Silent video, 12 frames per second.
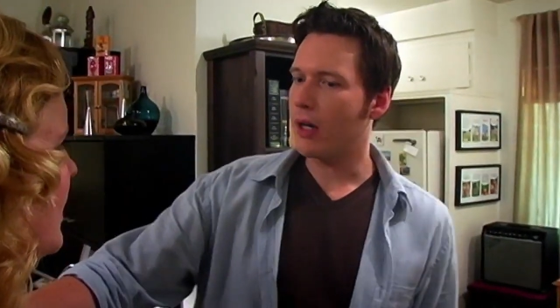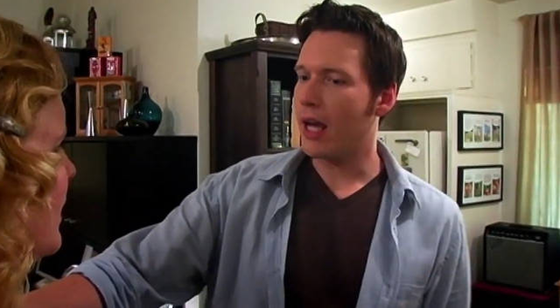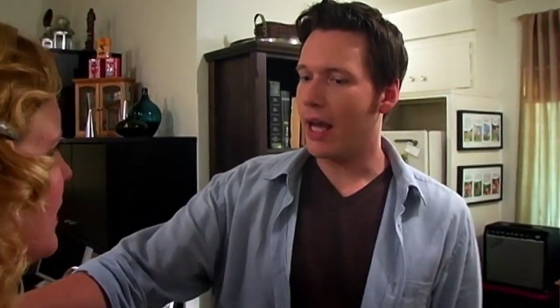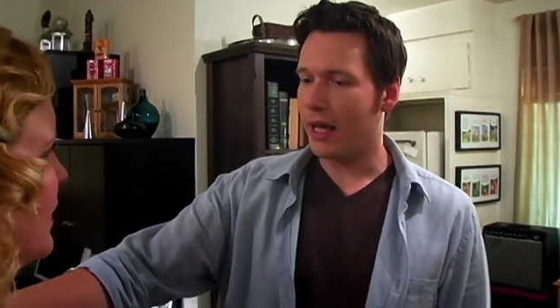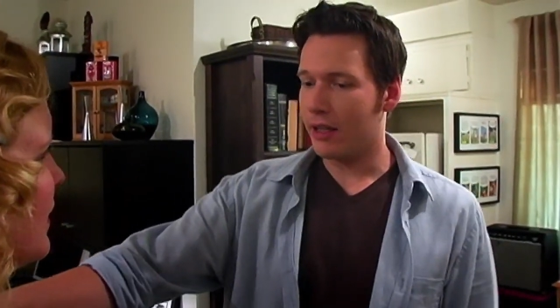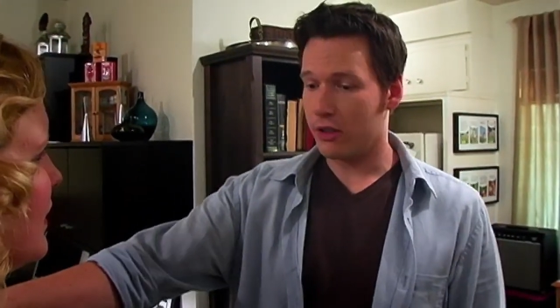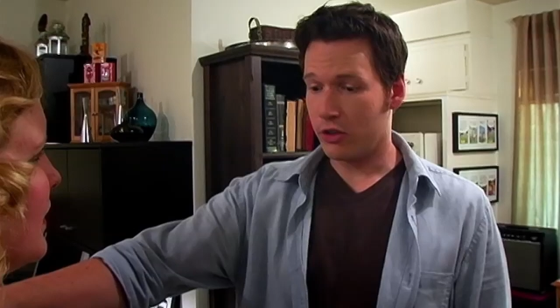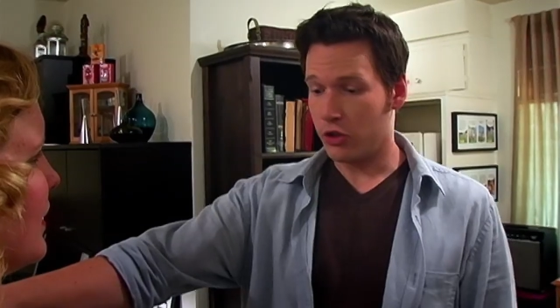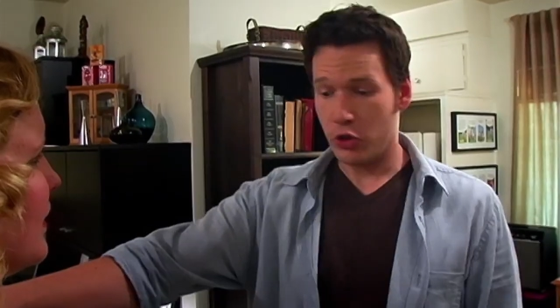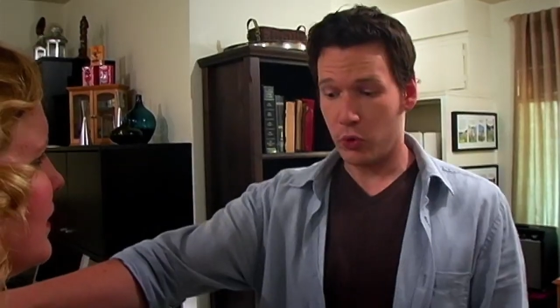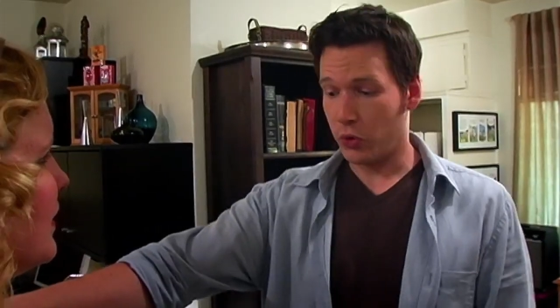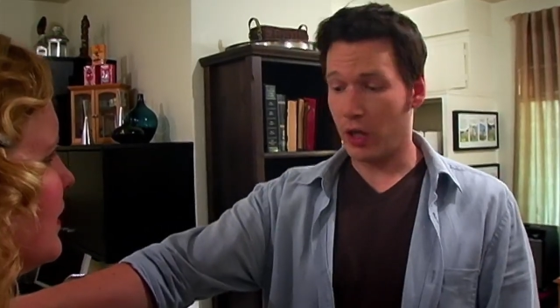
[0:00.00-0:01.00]
and
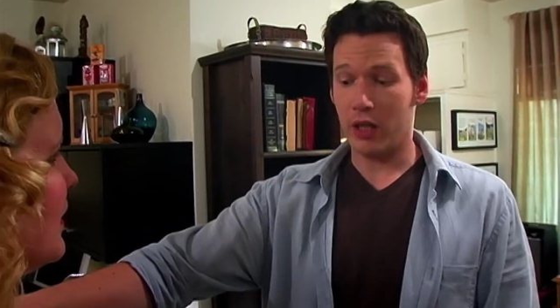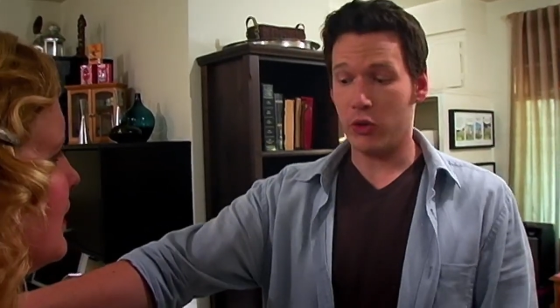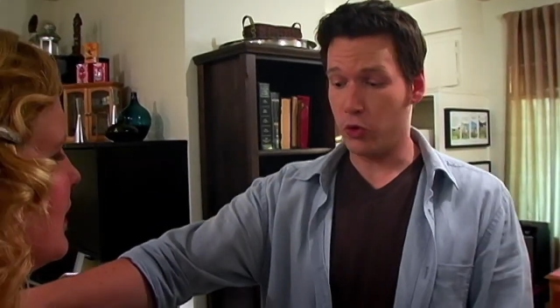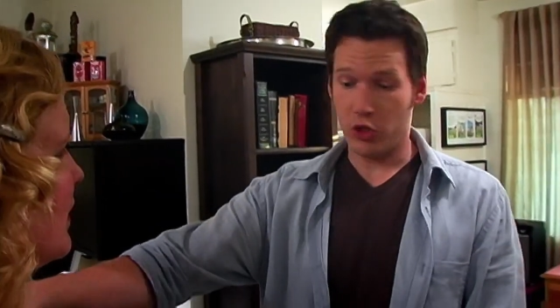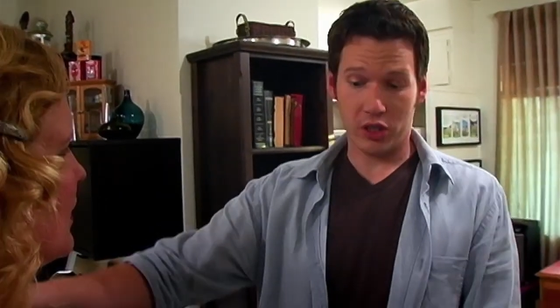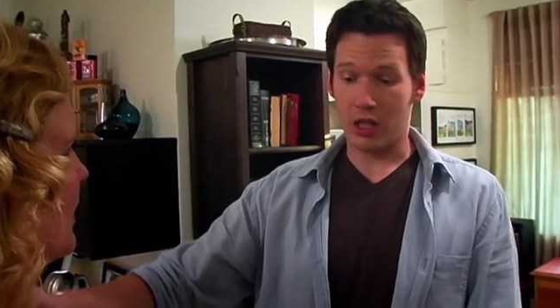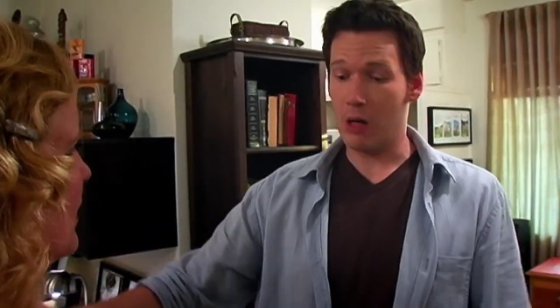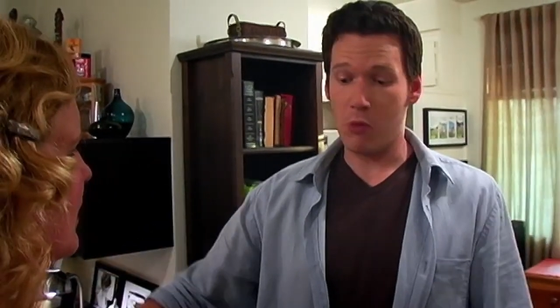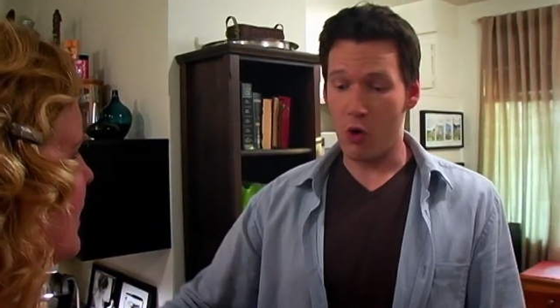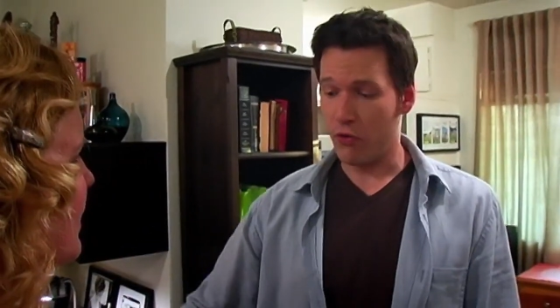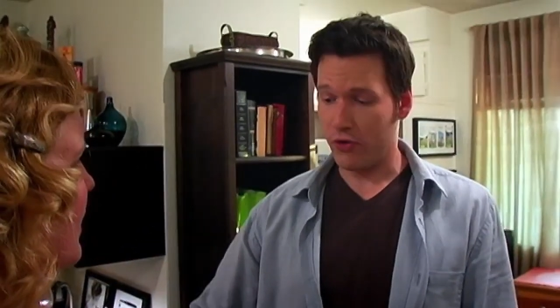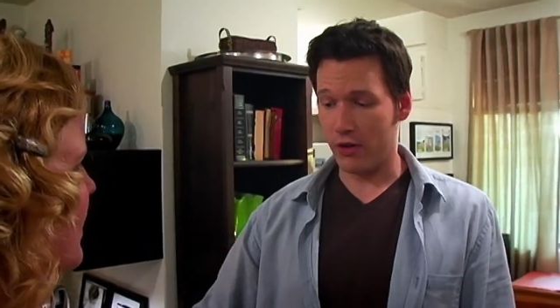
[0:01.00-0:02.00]
you thought you'd just come
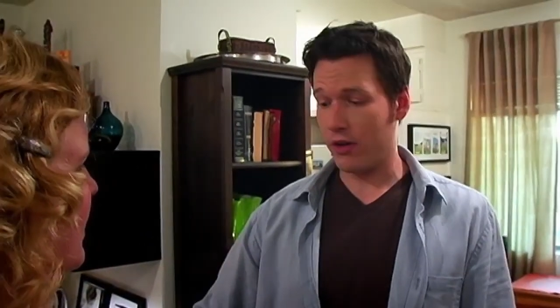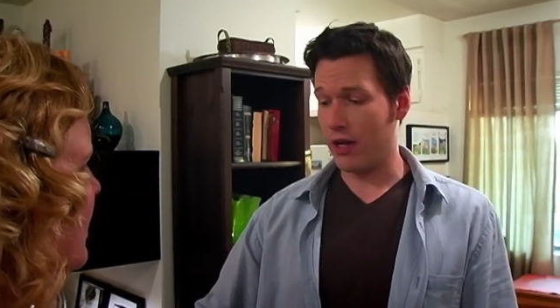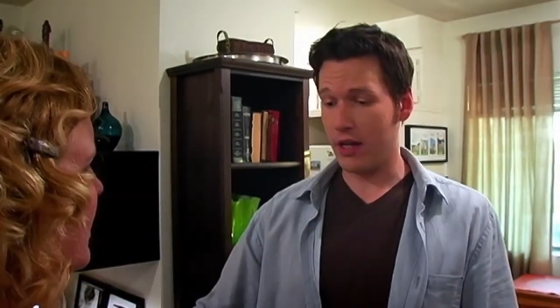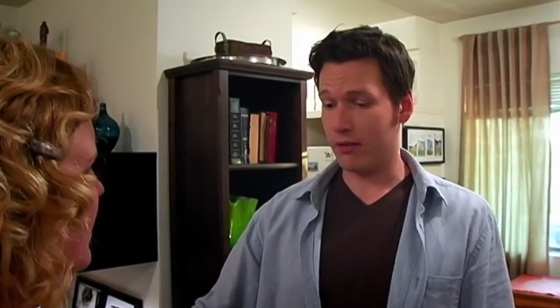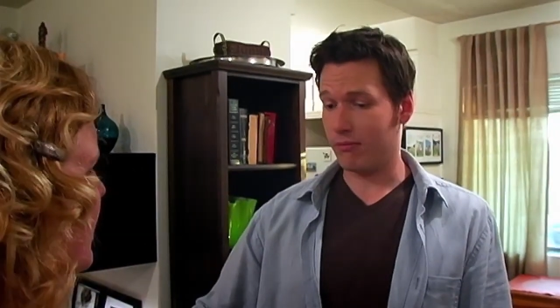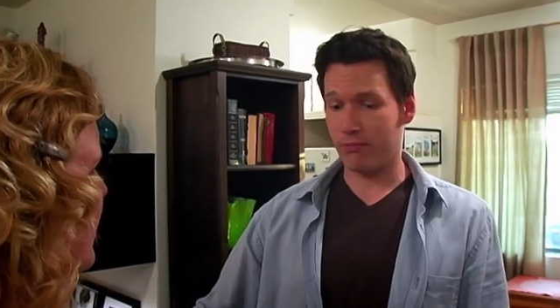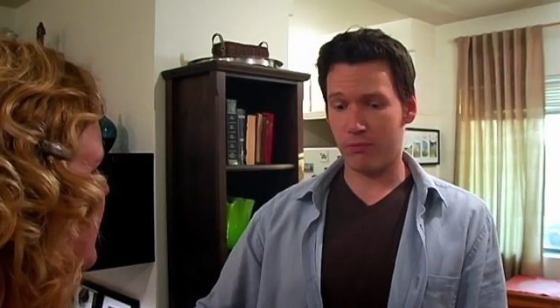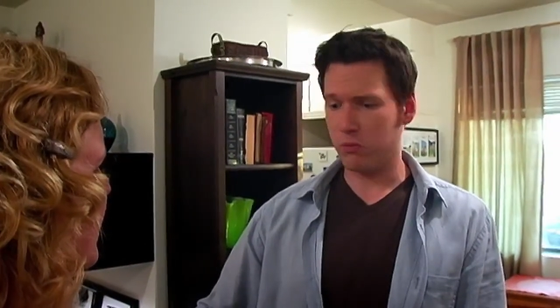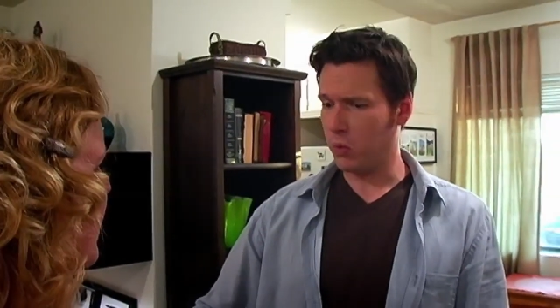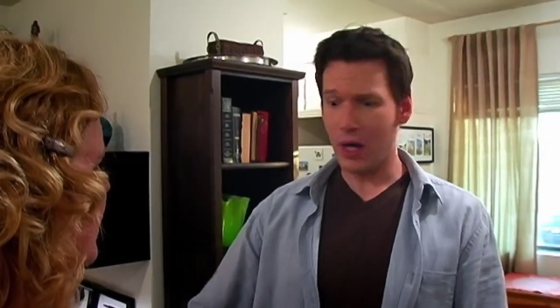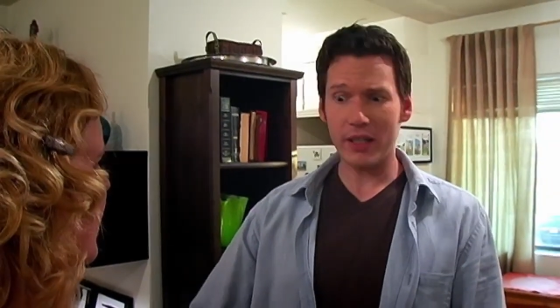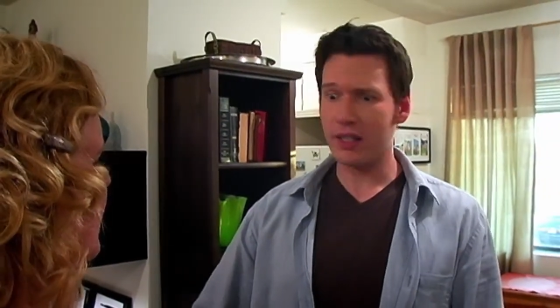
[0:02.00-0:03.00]
over and
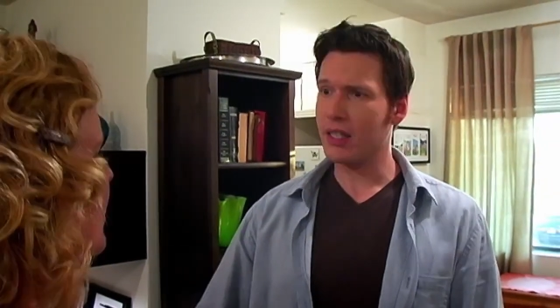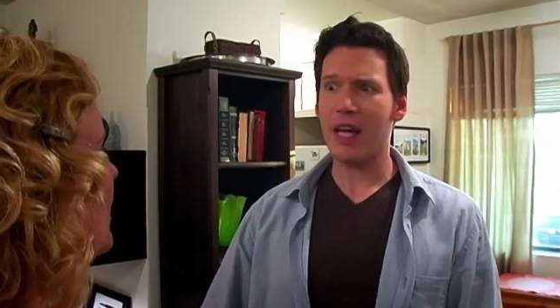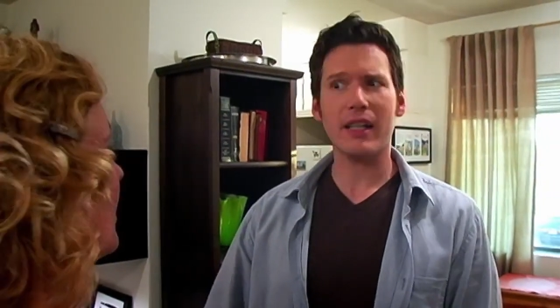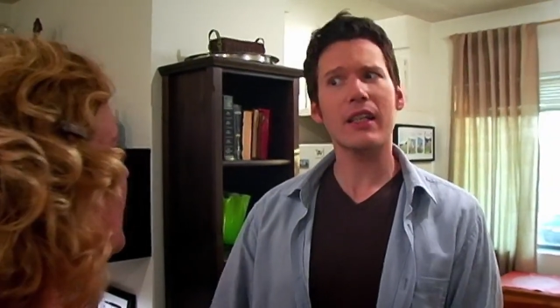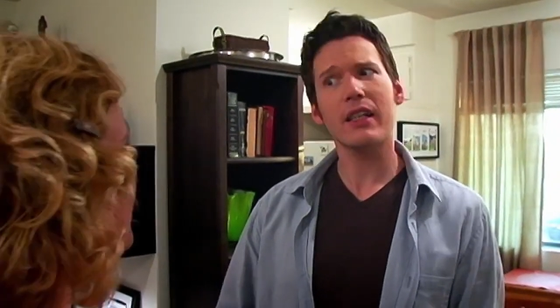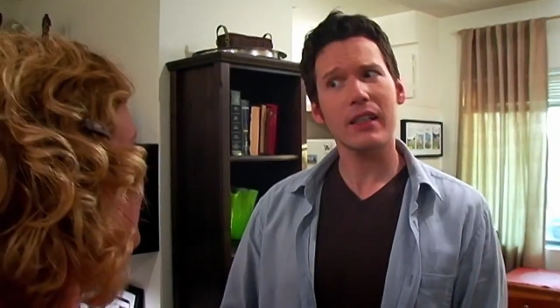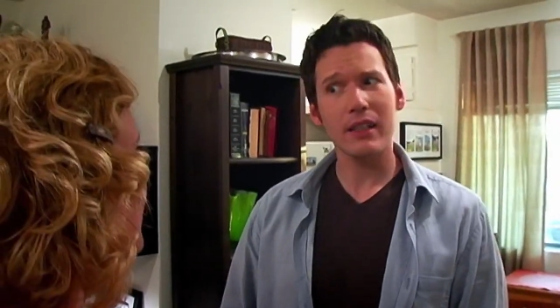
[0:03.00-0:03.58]
what exactly?